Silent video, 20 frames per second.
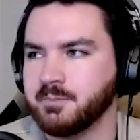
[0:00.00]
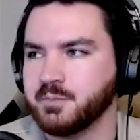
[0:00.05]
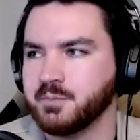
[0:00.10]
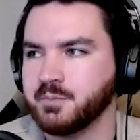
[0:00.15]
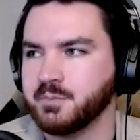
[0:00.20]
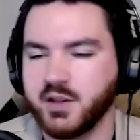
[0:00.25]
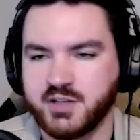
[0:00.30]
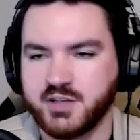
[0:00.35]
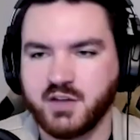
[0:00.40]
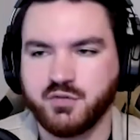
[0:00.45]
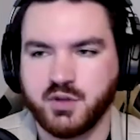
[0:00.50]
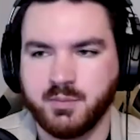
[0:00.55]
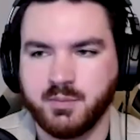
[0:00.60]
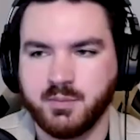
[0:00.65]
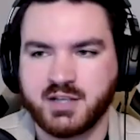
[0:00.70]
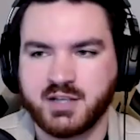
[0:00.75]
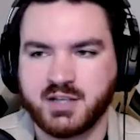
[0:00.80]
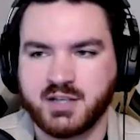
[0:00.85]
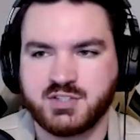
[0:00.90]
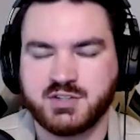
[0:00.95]
no, that definitely makes
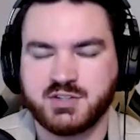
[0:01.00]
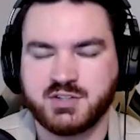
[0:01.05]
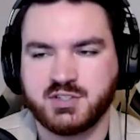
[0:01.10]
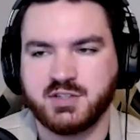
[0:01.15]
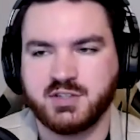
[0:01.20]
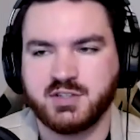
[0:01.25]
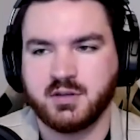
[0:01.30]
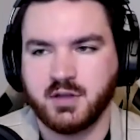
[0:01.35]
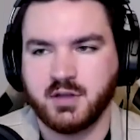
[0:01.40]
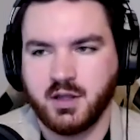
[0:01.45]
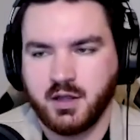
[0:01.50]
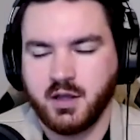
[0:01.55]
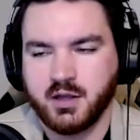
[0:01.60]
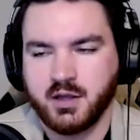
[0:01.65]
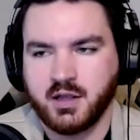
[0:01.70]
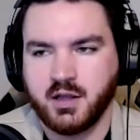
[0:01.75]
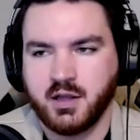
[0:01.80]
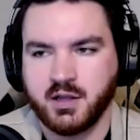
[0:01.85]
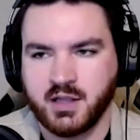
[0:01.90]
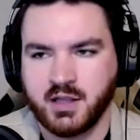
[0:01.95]
sense. And uh,
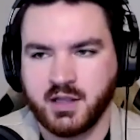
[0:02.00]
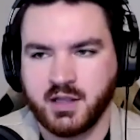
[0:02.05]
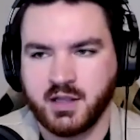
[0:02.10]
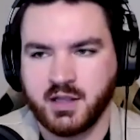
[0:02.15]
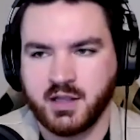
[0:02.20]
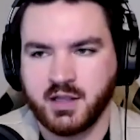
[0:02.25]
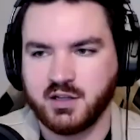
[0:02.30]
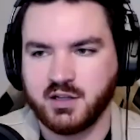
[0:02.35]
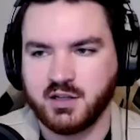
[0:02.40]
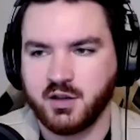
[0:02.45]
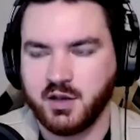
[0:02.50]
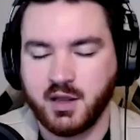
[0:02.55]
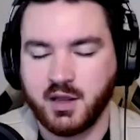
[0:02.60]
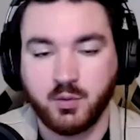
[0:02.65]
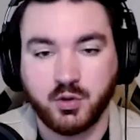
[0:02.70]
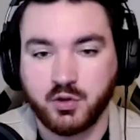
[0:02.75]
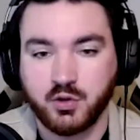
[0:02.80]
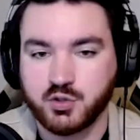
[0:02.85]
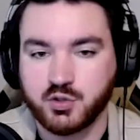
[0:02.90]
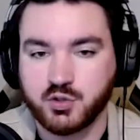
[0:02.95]
again, at the end of the day, whether
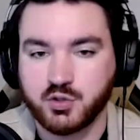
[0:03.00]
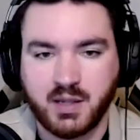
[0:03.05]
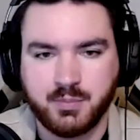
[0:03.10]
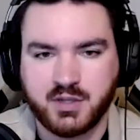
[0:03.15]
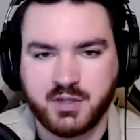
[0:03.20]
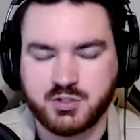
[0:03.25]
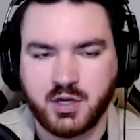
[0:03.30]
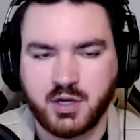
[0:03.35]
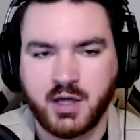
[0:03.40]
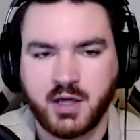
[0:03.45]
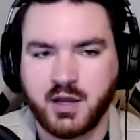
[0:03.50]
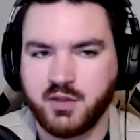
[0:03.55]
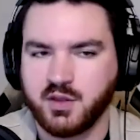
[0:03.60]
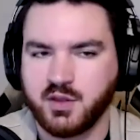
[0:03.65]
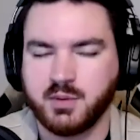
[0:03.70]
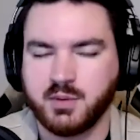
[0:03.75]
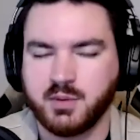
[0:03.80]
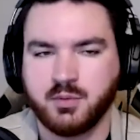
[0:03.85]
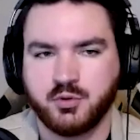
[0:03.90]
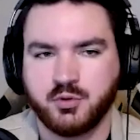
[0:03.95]
it's plant-based or not, I think
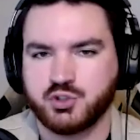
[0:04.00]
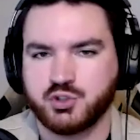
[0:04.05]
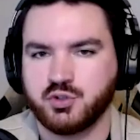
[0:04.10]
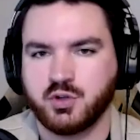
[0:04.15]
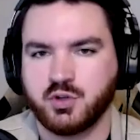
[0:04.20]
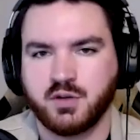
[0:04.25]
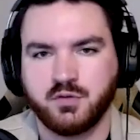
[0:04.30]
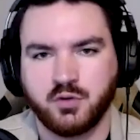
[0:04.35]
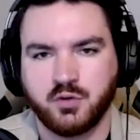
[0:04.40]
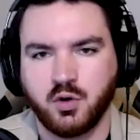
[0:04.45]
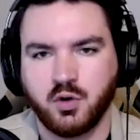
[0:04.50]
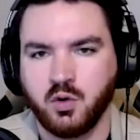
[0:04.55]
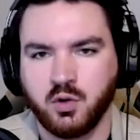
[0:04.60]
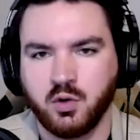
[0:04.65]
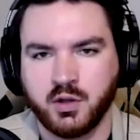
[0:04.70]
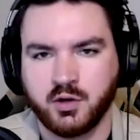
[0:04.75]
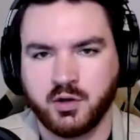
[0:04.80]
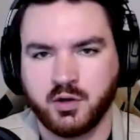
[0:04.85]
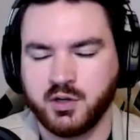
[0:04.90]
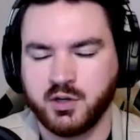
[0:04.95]
people are just looking for whole
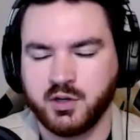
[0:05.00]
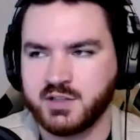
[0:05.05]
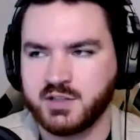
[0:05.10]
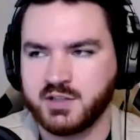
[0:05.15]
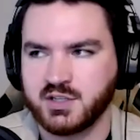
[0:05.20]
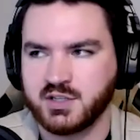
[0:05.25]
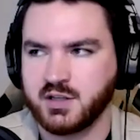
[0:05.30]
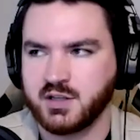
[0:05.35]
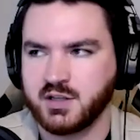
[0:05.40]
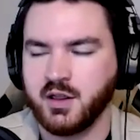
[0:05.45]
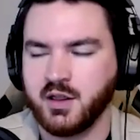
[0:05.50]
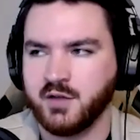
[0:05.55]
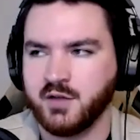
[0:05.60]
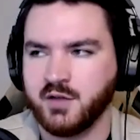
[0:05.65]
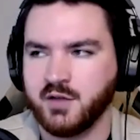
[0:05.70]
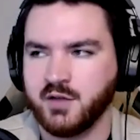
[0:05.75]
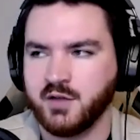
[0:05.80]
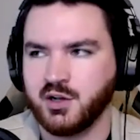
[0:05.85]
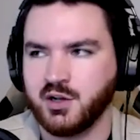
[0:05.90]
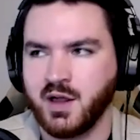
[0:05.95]
ingredients. Like I- I've seen
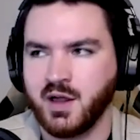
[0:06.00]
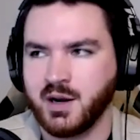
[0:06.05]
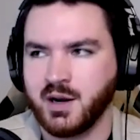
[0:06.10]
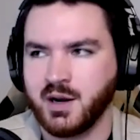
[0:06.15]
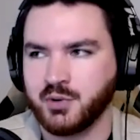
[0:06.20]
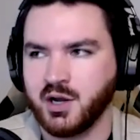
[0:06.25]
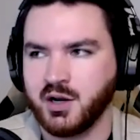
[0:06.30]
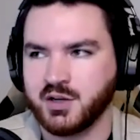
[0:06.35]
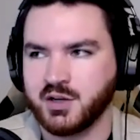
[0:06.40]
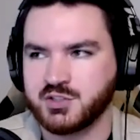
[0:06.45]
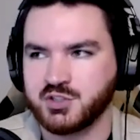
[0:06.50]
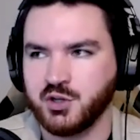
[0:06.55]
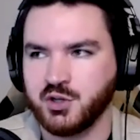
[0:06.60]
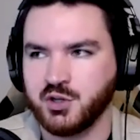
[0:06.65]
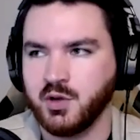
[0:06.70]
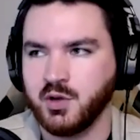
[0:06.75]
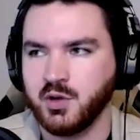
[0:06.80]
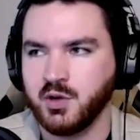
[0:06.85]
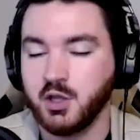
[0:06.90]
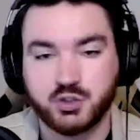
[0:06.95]
a lot of products go
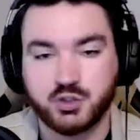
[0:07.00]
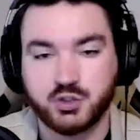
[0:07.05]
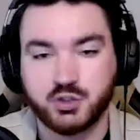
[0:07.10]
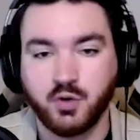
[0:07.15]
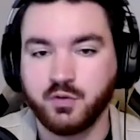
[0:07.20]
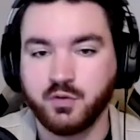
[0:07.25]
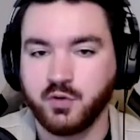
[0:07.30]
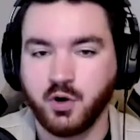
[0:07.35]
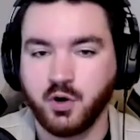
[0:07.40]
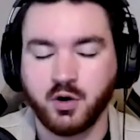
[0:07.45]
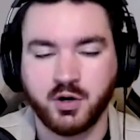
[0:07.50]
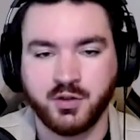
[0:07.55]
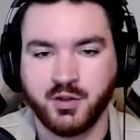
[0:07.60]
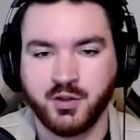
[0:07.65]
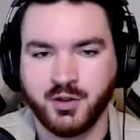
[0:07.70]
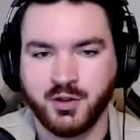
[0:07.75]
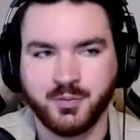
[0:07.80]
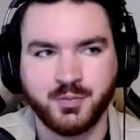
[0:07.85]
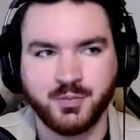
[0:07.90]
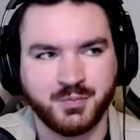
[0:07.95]
so far in
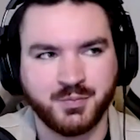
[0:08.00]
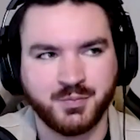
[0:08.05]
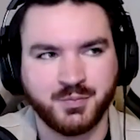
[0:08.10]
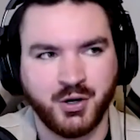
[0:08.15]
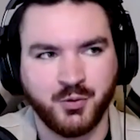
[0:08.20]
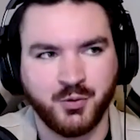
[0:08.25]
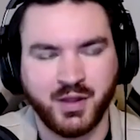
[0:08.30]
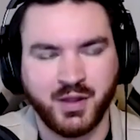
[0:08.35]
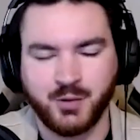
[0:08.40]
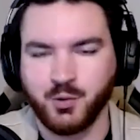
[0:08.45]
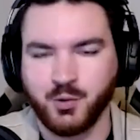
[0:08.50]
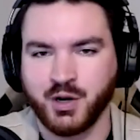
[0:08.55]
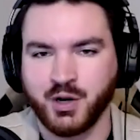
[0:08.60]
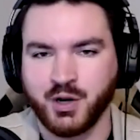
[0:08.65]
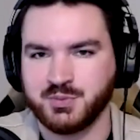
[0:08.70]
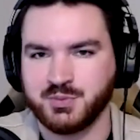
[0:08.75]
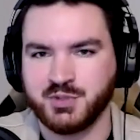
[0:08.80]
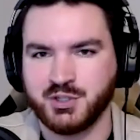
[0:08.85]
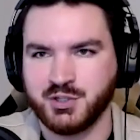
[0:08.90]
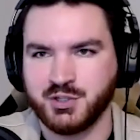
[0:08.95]
the, you know, like wanting to
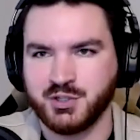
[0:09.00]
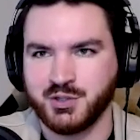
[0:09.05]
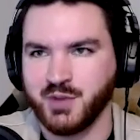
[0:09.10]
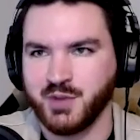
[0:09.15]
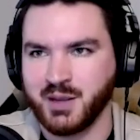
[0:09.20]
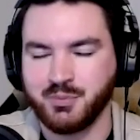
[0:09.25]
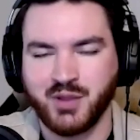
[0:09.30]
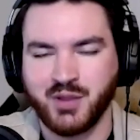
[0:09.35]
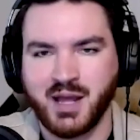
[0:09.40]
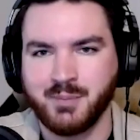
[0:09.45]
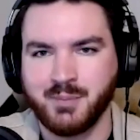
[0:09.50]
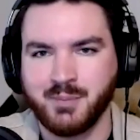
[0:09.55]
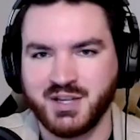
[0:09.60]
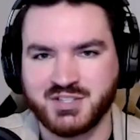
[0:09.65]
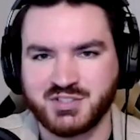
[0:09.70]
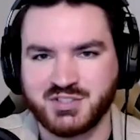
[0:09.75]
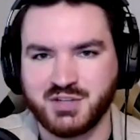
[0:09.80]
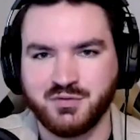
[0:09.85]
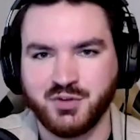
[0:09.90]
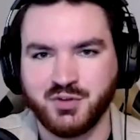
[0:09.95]
be like plant-based
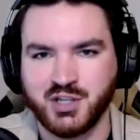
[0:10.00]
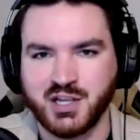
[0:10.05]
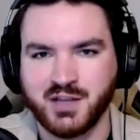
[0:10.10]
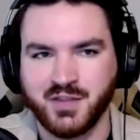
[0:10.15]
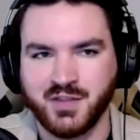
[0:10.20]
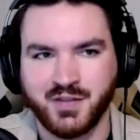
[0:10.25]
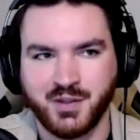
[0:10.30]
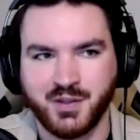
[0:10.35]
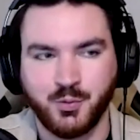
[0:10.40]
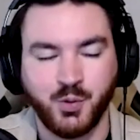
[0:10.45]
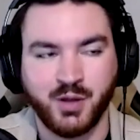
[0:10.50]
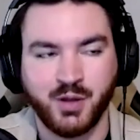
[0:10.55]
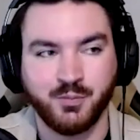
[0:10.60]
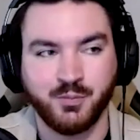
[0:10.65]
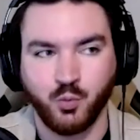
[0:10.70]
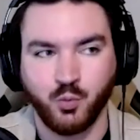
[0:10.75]
and vegan that they went